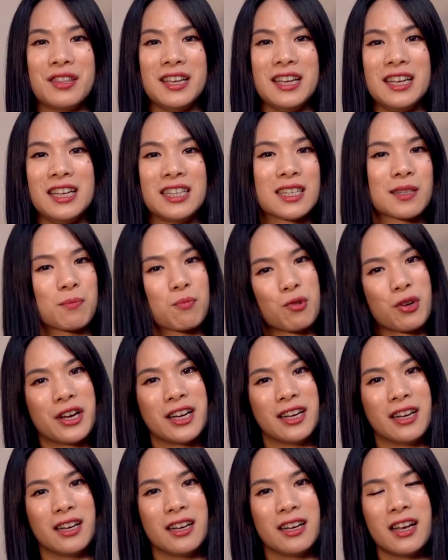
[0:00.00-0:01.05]
the
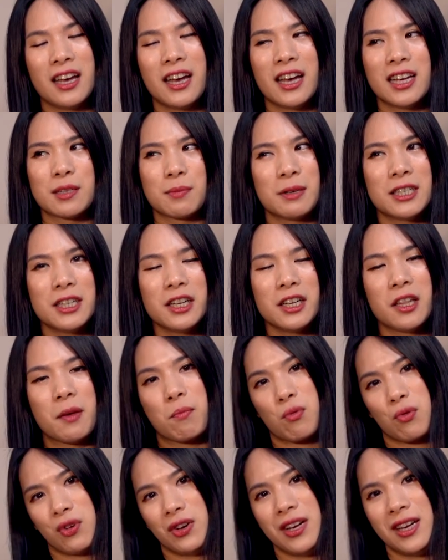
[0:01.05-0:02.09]
spring, especially the
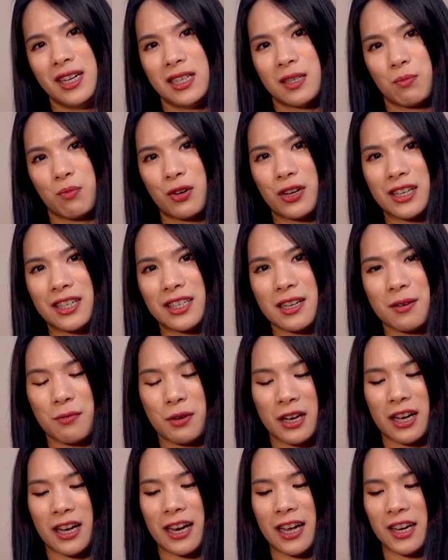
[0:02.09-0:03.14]
pre-spring summer
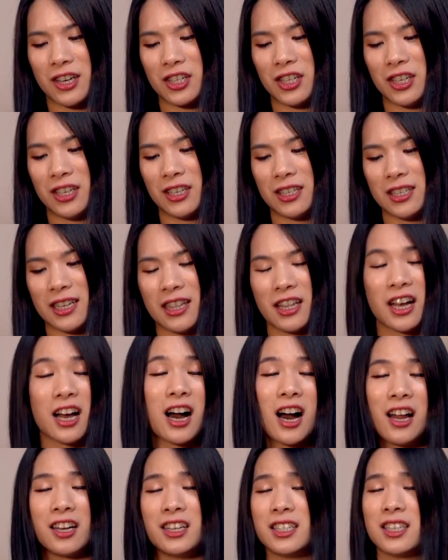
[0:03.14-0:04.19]
collections, and the
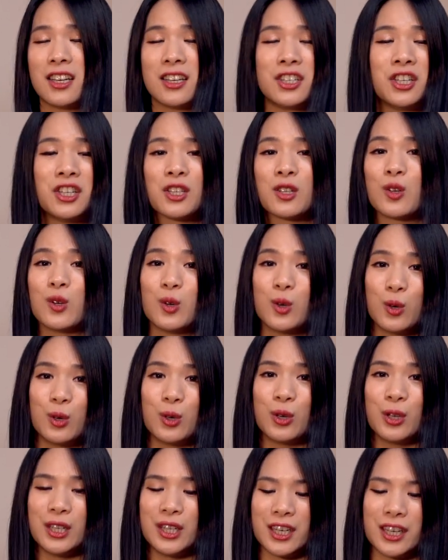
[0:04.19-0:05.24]
colors are just
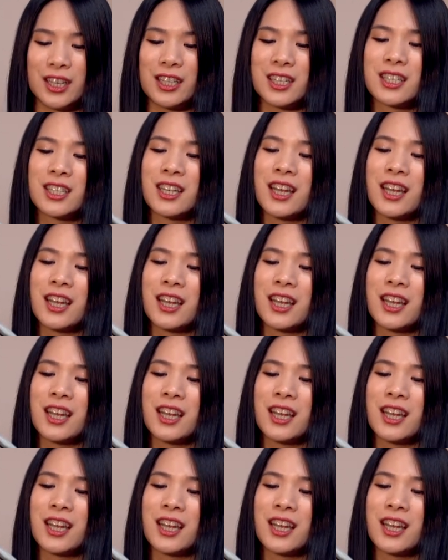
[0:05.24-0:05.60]
gorgeous.